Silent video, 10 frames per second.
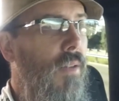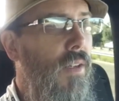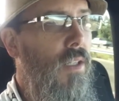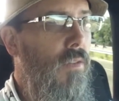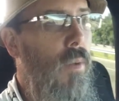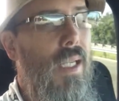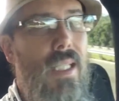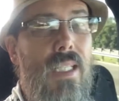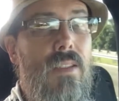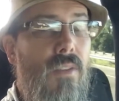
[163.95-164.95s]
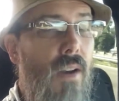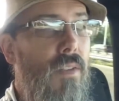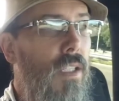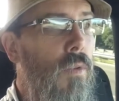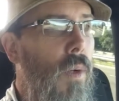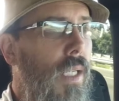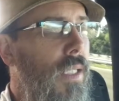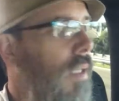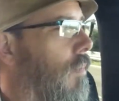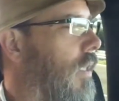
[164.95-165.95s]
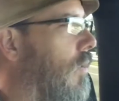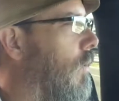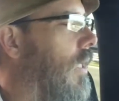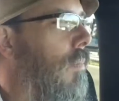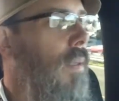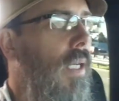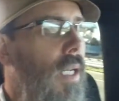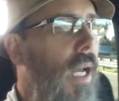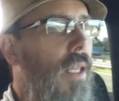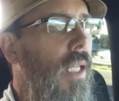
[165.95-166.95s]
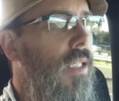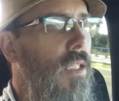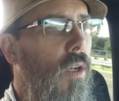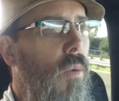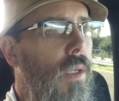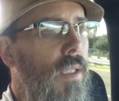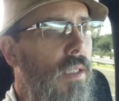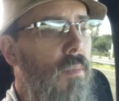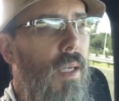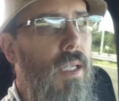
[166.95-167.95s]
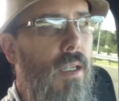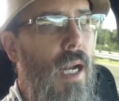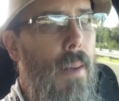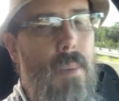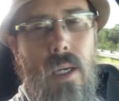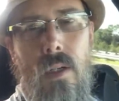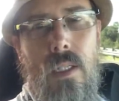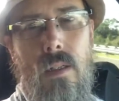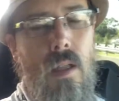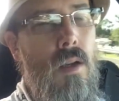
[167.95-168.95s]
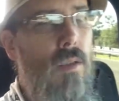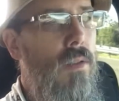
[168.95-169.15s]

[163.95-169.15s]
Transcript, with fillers: If I do it every week, then it's 520 10 bucks a week, but that's still worth it to make her happy all year long.